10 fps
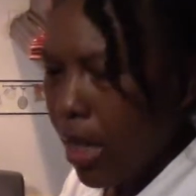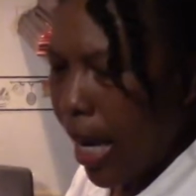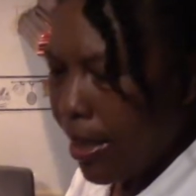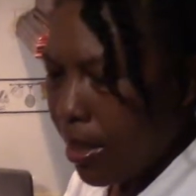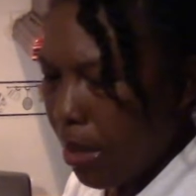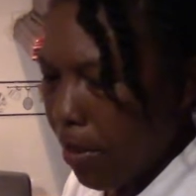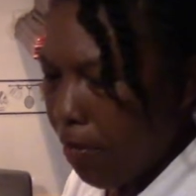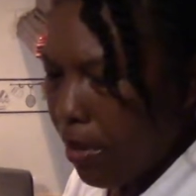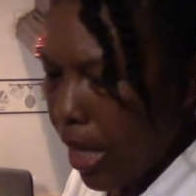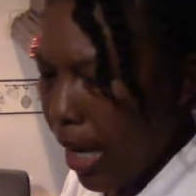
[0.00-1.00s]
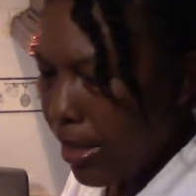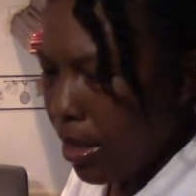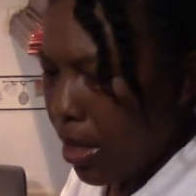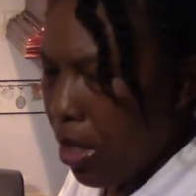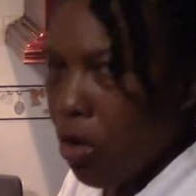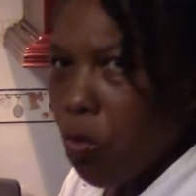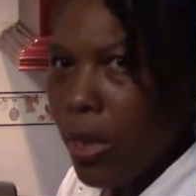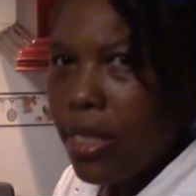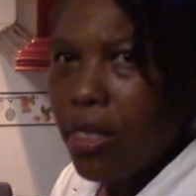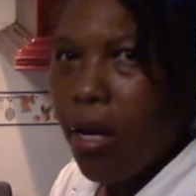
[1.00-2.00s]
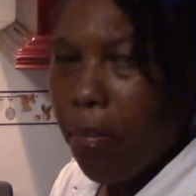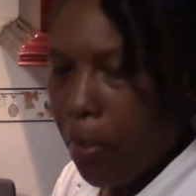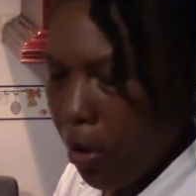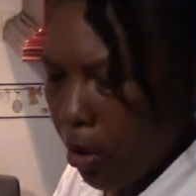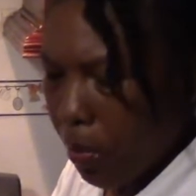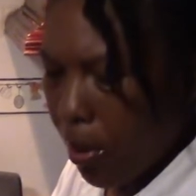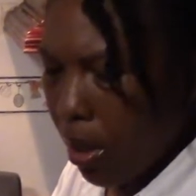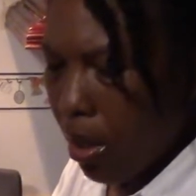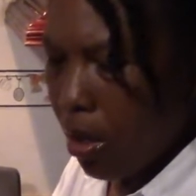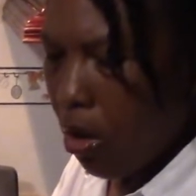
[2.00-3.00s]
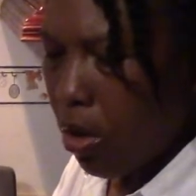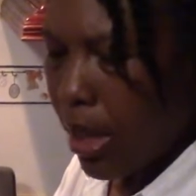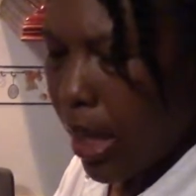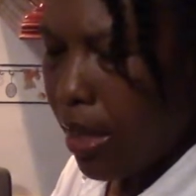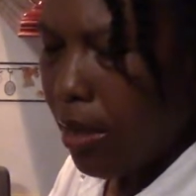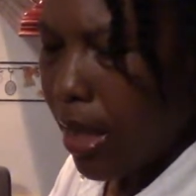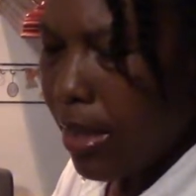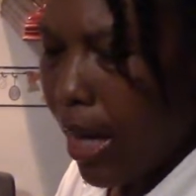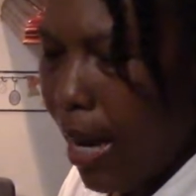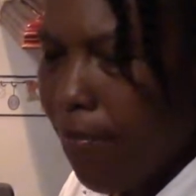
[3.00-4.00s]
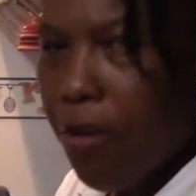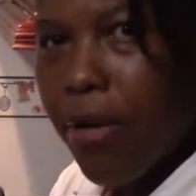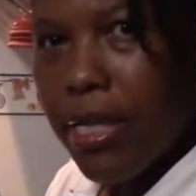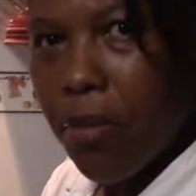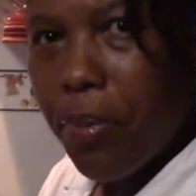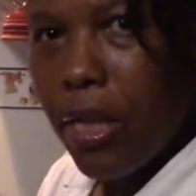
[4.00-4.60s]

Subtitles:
add some of that with some purple onion, that I have a recipe